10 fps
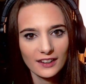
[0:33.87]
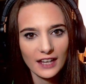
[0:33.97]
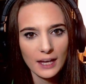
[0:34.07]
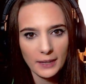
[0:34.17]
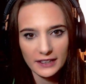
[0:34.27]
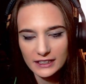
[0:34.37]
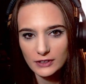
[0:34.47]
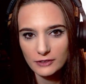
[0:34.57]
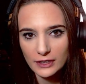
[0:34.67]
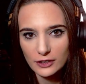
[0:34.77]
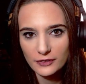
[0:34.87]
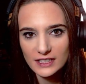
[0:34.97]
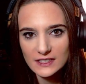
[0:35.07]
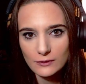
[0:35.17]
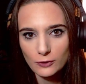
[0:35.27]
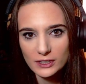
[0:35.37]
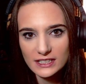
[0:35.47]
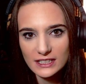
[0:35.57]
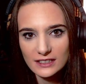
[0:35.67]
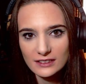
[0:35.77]
am I leaving Final Fantasy
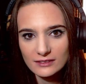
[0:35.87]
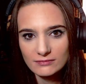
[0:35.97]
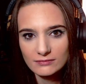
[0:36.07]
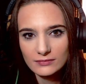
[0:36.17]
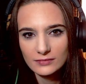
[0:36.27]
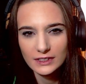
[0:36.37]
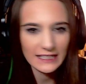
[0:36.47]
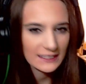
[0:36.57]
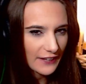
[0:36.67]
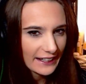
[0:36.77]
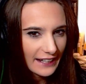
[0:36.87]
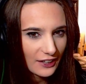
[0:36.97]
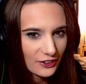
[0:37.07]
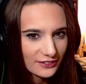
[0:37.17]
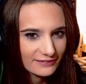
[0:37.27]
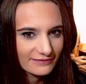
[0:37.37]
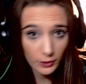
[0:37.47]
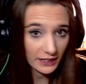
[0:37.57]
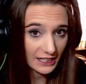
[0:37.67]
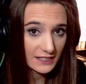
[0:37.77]
XIV? Let's find out. Before
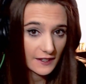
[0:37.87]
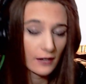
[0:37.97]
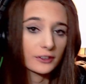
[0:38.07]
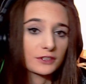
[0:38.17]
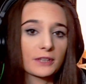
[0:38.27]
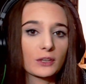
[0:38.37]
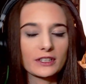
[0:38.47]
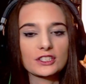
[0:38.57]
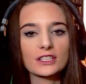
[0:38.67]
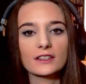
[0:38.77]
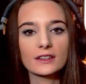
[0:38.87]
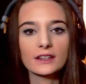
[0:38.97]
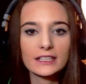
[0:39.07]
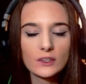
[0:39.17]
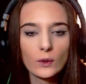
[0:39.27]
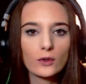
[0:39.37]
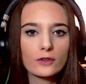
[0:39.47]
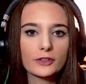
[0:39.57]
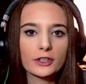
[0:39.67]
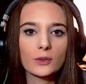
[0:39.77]
we get to that ultimate question, let's go
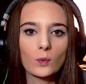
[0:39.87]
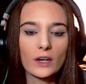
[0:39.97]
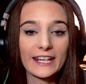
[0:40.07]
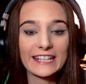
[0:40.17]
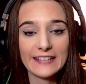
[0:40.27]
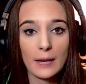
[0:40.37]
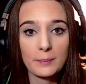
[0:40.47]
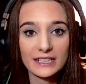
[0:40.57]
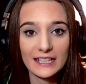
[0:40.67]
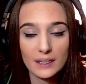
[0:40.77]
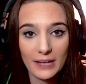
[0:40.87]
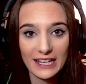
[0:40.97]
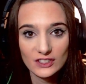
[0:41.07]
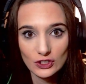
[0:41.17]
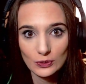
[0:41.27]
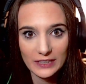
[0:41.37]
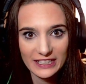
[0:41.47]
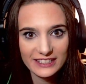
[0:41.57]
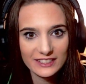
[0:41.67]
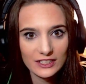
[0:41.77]
over what has happened in the past 2
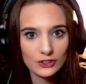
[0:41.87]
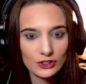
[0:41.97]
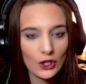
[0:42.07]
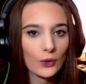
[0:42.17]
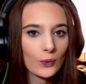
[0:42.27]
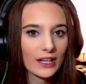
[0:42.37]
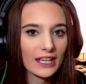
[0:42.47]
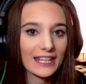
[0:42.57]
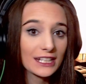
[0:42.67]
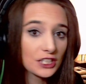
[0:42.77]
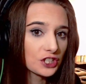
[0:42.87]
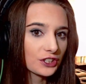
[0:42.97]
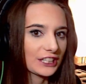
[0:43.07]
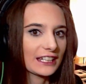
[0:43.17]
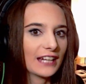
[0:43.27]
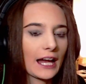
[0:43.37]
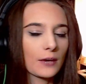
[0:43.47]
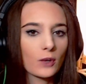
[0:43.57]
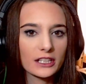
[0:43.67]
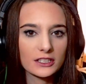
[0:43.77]
weeks. So, initially, I
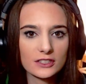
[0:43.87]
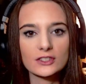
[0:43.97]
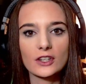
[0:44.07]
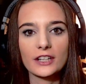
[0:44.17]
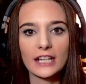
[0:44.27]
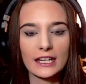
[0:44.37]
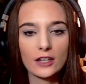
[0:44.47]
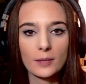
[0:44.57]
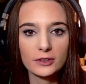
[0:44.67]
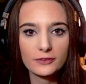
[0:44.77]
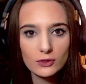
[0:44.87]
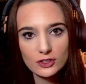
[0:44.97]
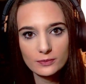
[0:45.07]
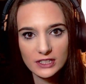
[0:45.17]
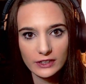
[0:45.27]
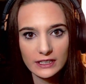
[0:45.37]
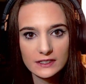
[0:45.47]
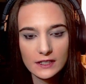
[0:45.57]
wanted to start a couple of YouTube series,